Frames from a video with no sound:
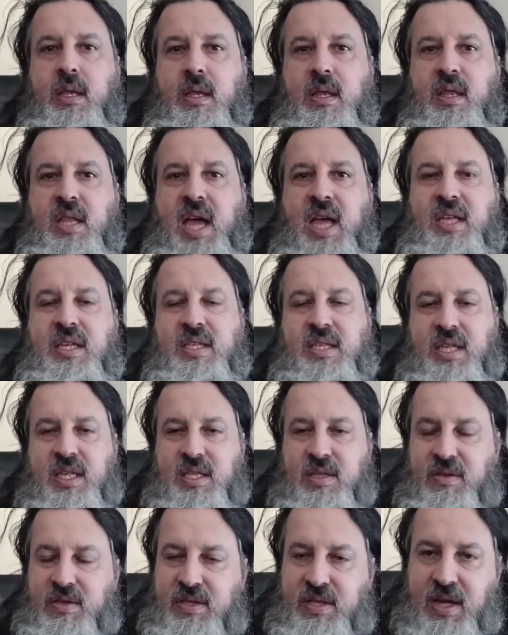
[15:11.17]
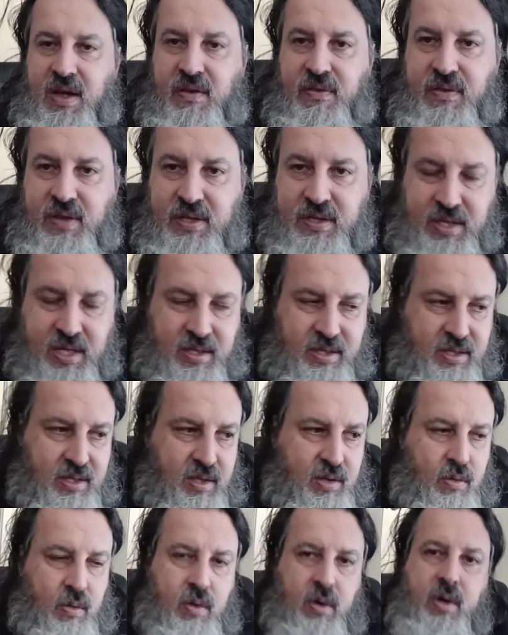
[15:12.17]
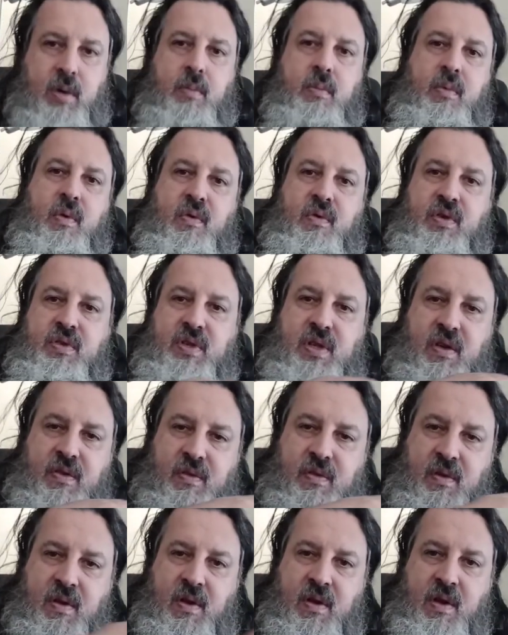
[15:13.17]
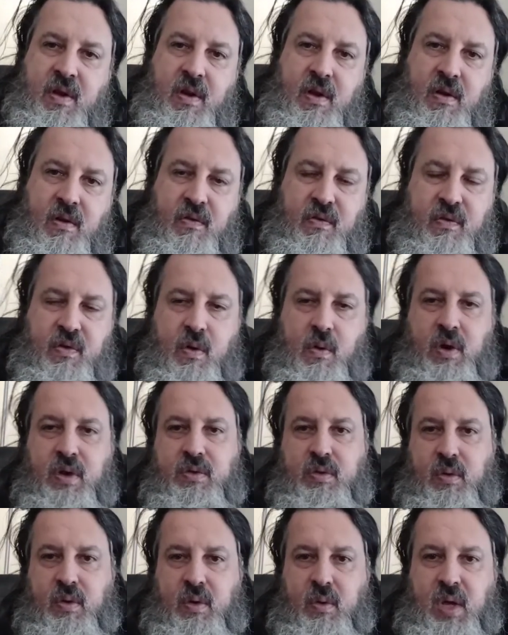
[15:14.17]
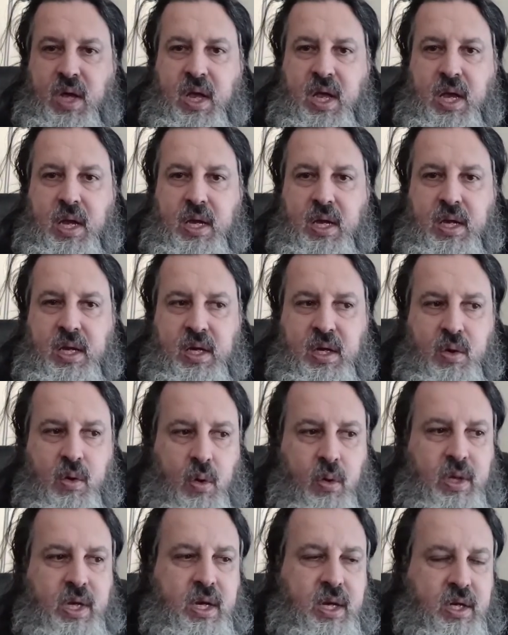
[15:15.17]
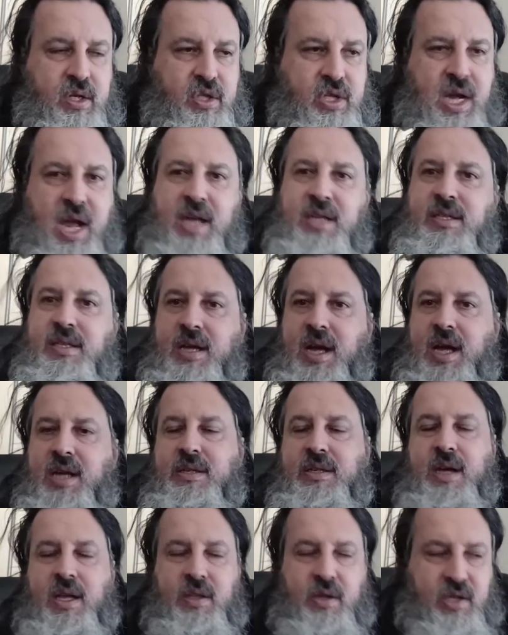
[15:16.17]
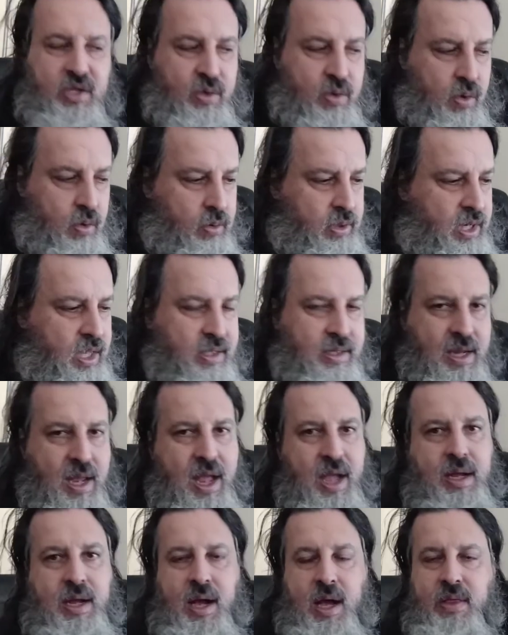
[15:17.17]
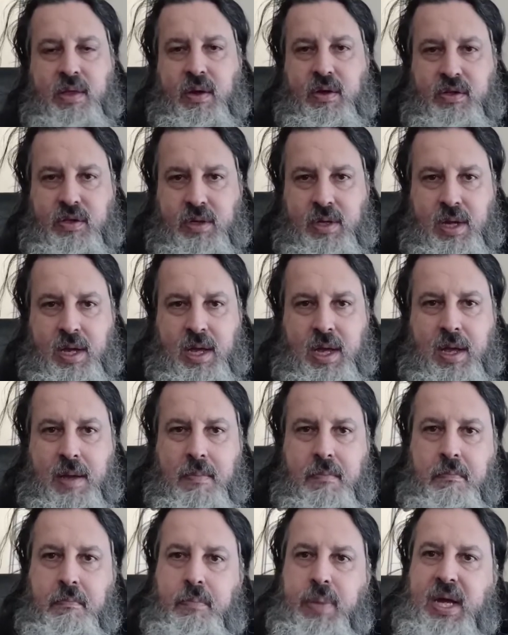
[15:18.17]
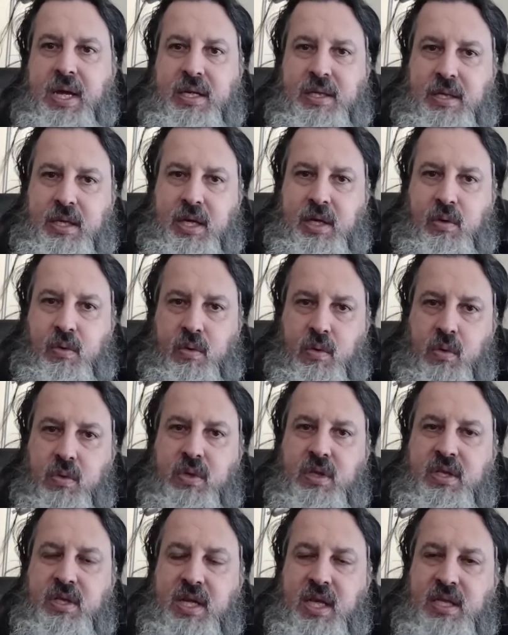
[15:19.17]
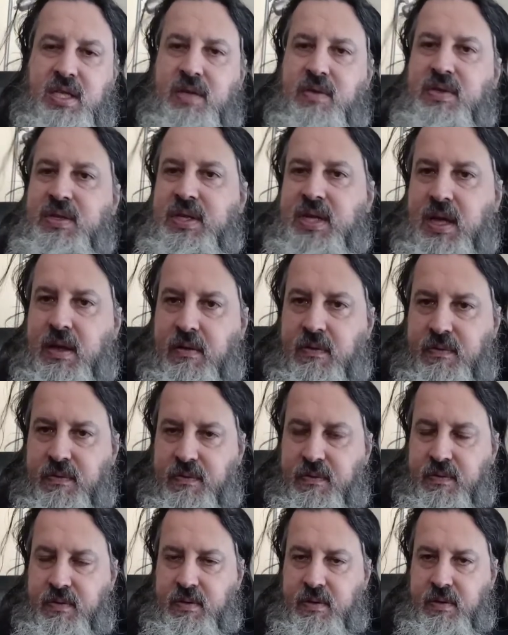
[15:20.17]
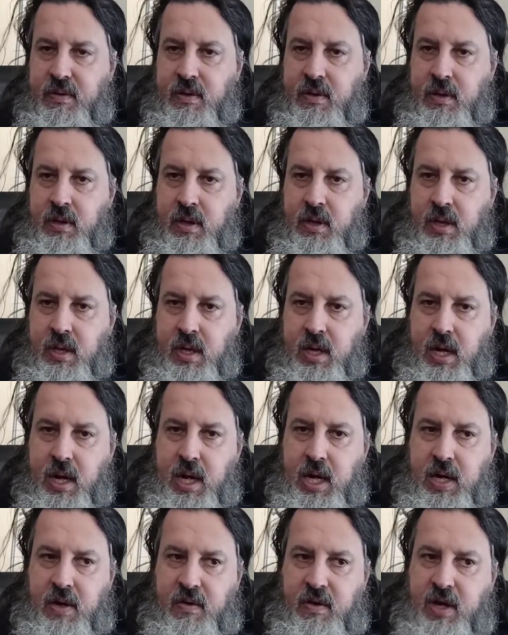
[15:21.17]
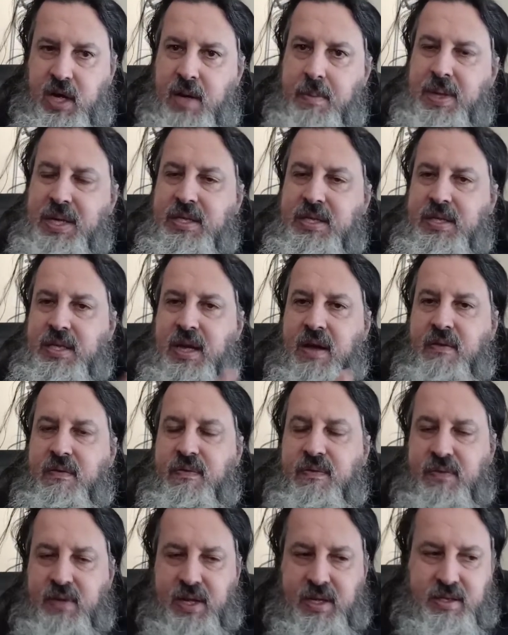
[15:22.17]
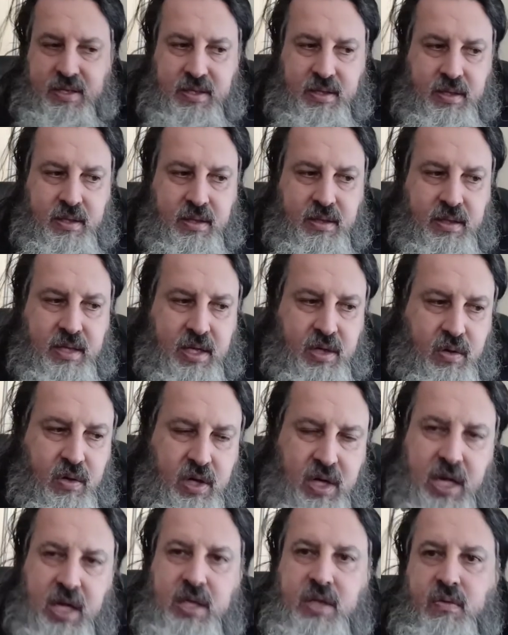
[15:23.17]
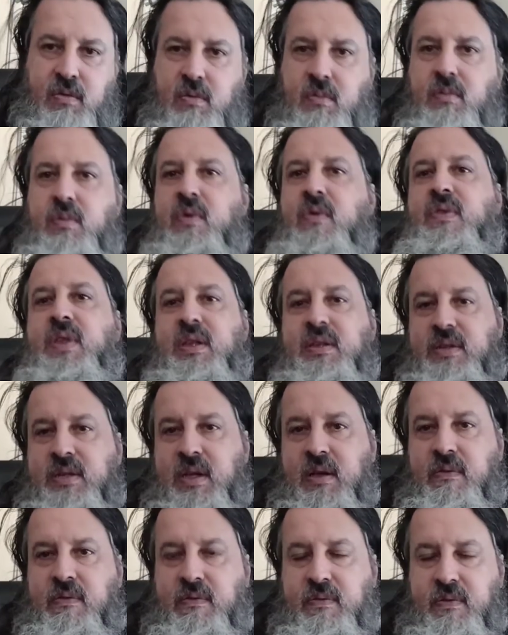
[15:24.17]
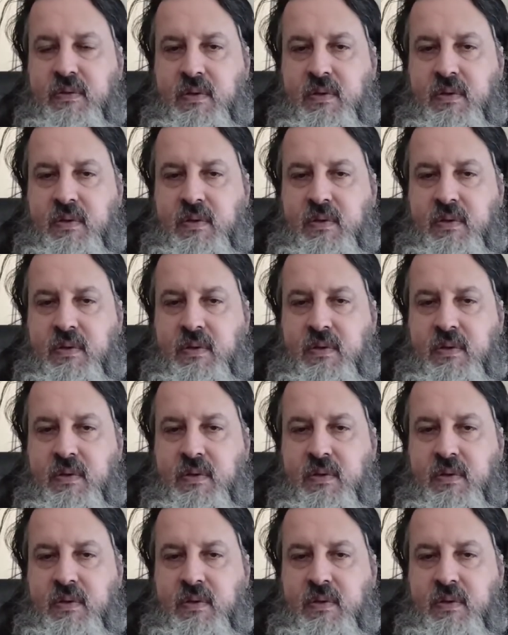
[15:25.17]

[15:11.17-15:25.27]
that sense of selflessness in order to move yourself forward. So you only chastise others, you only attack others based in your own sense of self. And you're going to be selfless, then you need to remove that self.